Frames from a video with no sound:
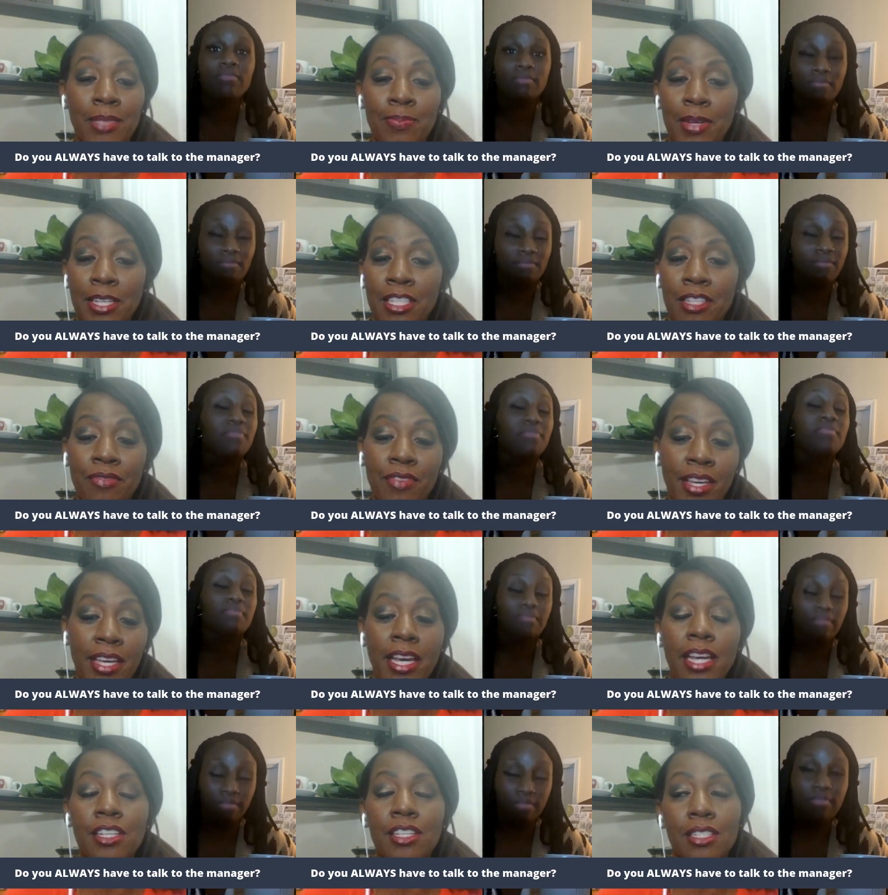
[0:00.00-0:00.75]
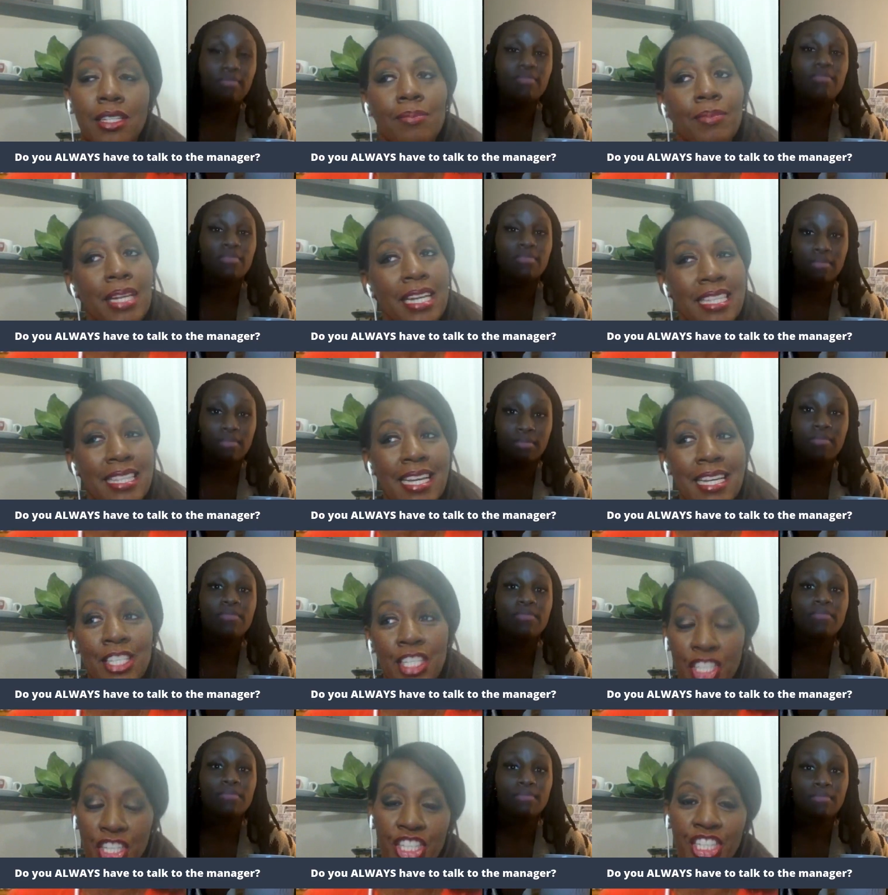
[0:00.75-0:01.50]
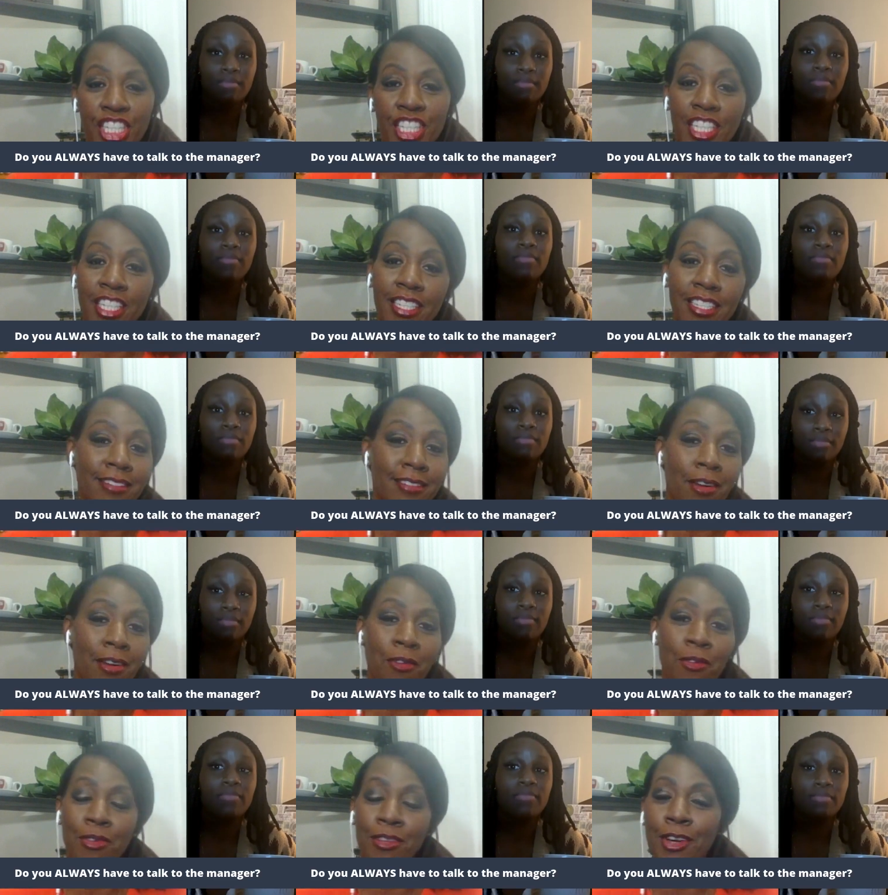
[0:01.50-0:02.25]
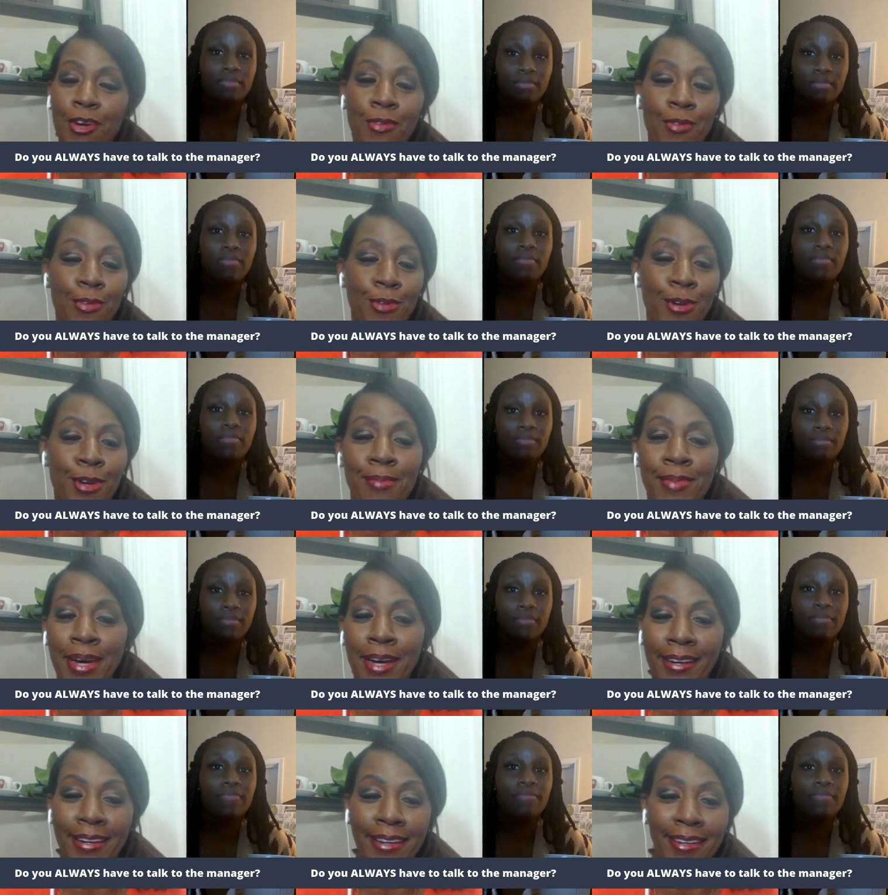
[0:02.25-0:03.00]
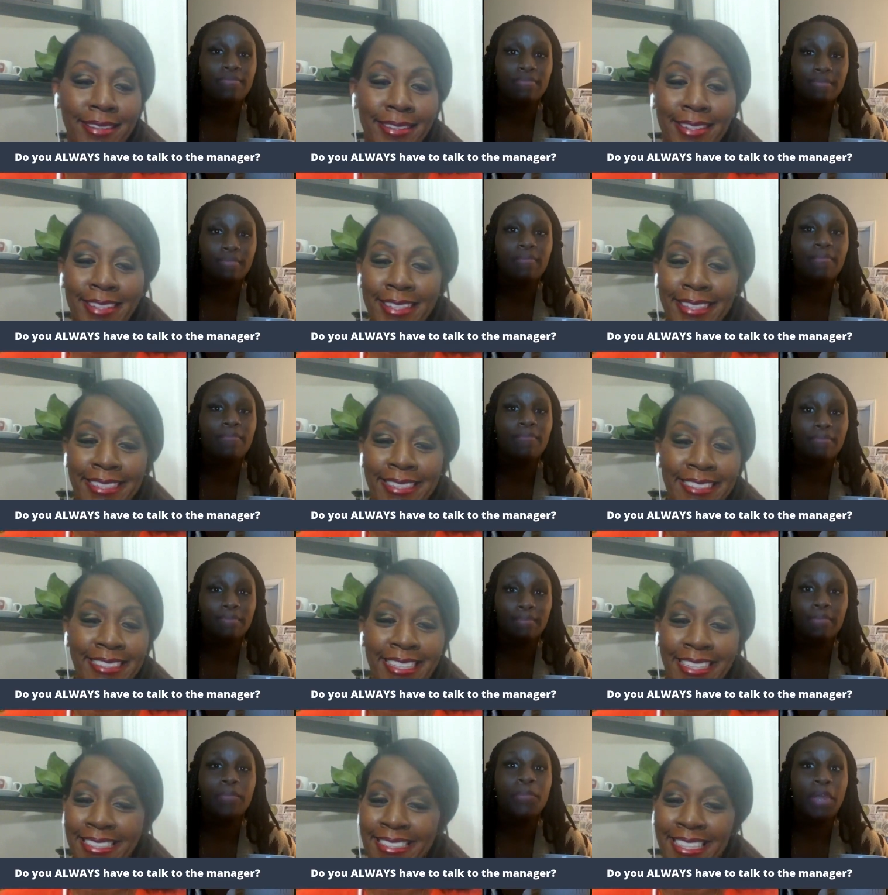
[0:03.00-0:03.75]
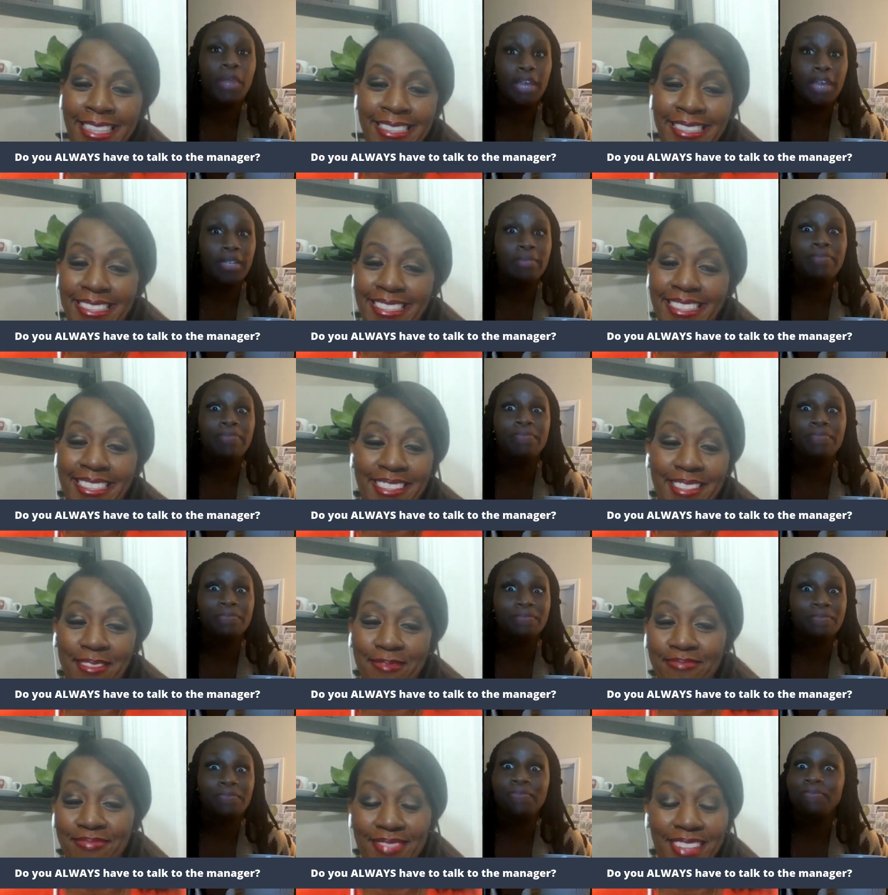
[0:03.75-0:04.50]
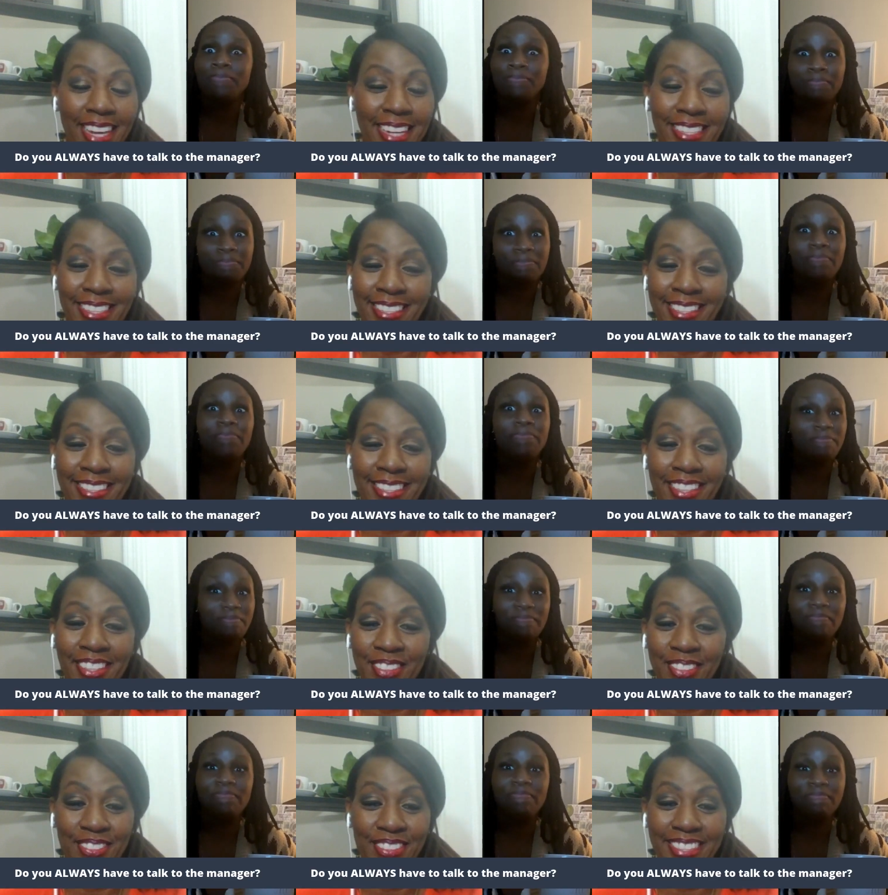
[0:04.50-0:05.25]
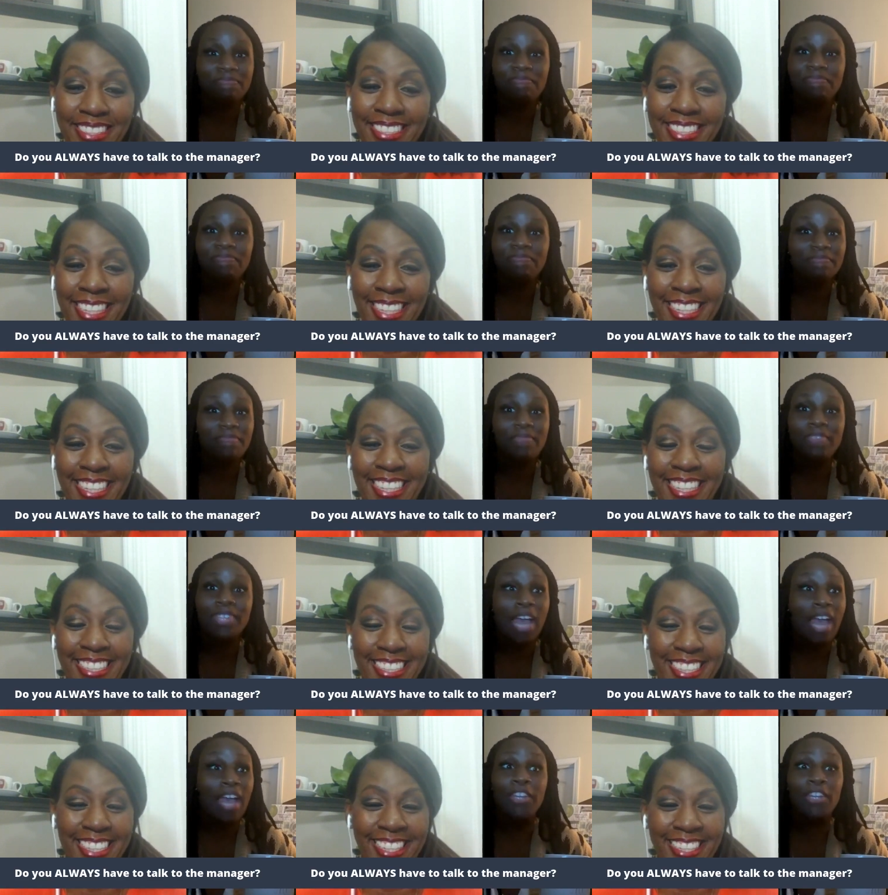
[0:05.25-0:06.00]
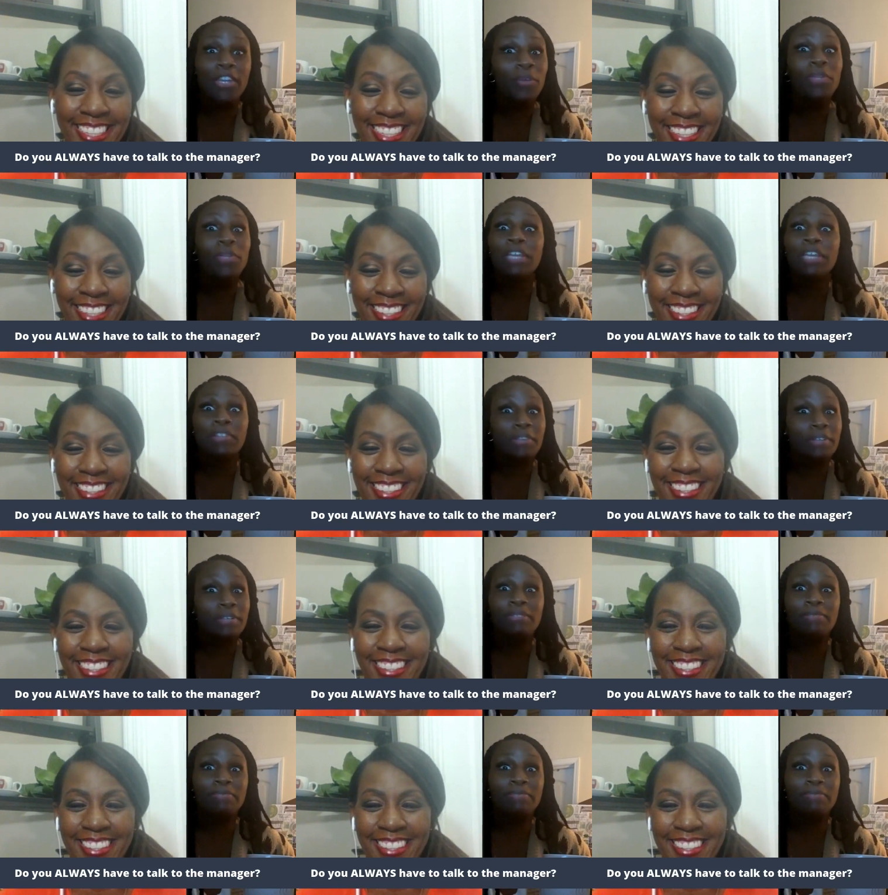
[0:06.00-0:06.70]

Speaker 1: specifications. I'm like, that's good. No, don't worry about it. Right. I just I just don't.
Speaker 2: I don't either.